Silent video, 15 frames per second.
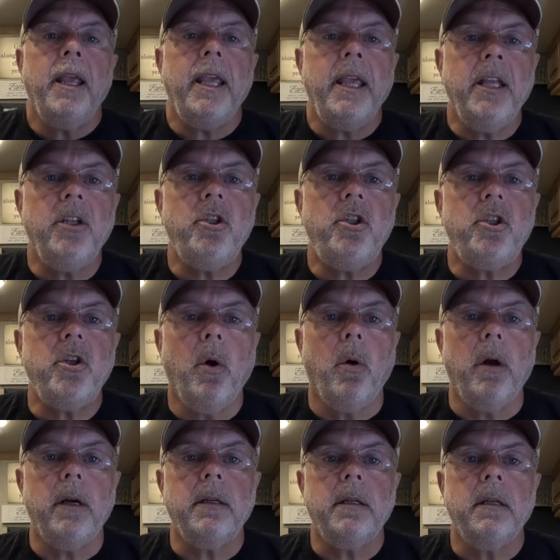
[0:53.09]
in
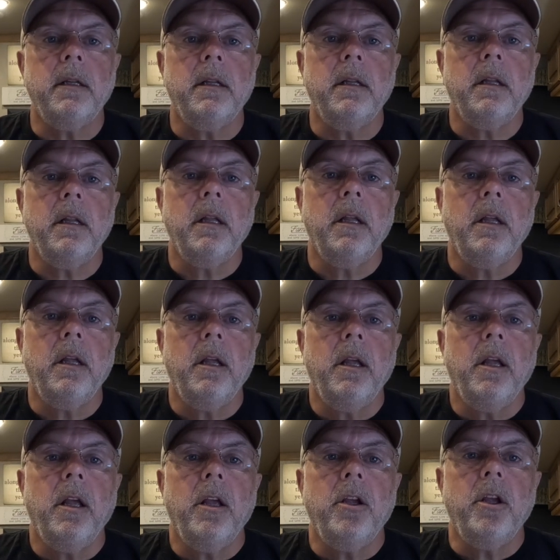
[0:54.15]
short,
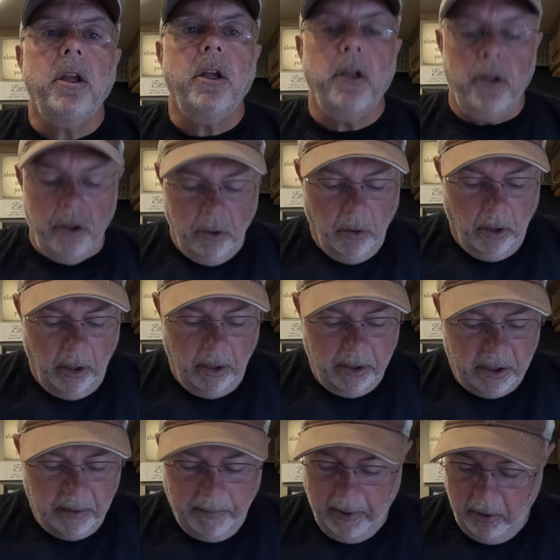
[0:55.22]
you are
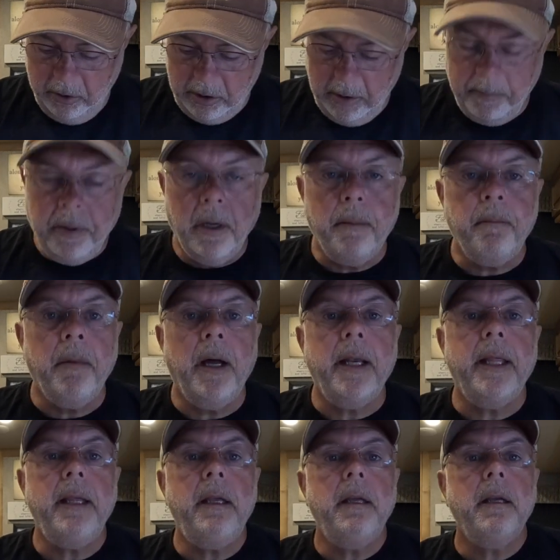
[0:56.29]
supposed to put
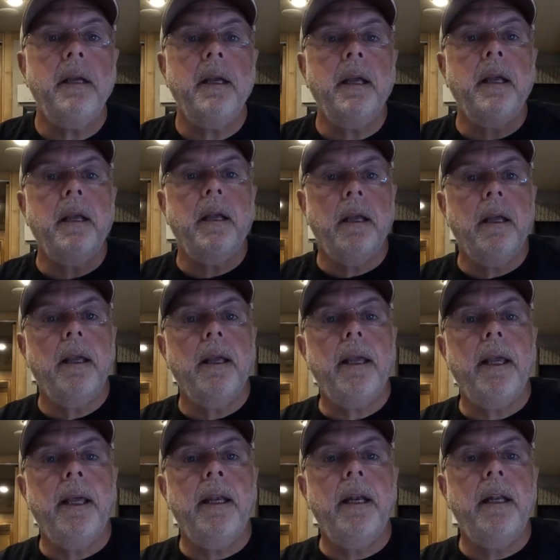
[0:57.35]
money
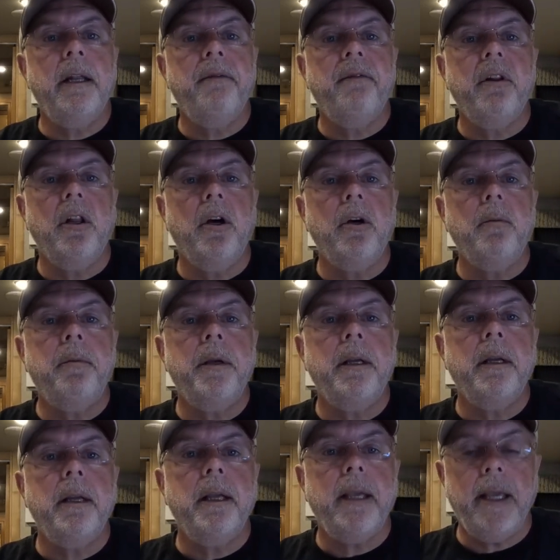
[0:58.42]
in an envelope
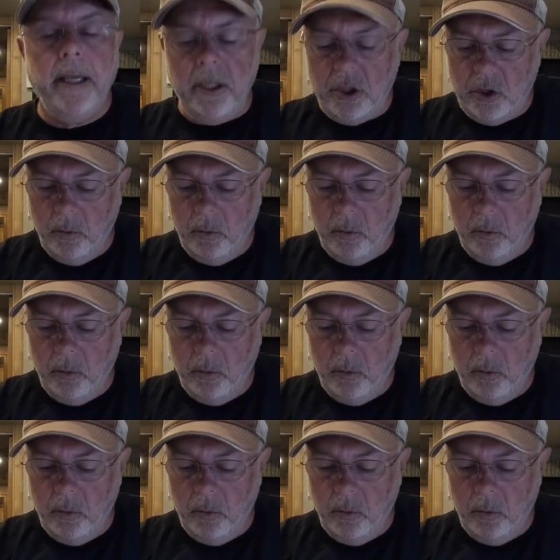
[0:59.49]
each